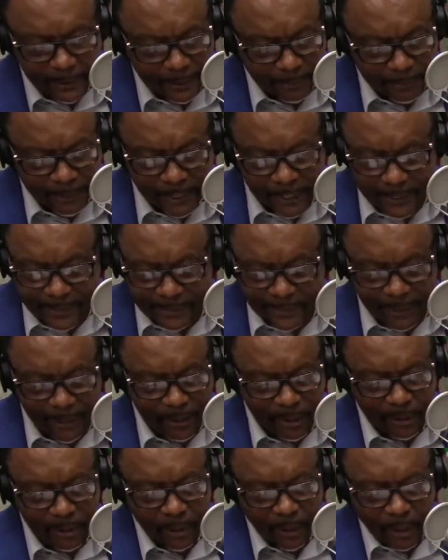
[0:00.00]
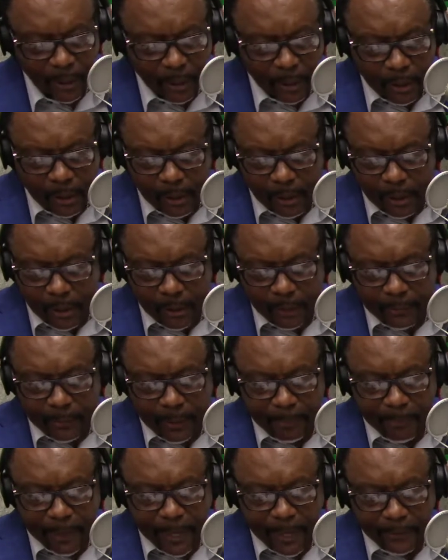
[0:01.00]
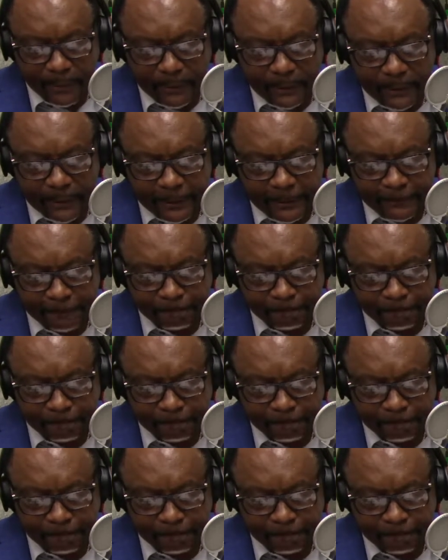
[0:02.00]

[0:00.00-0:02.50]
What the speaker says: a couple days ago about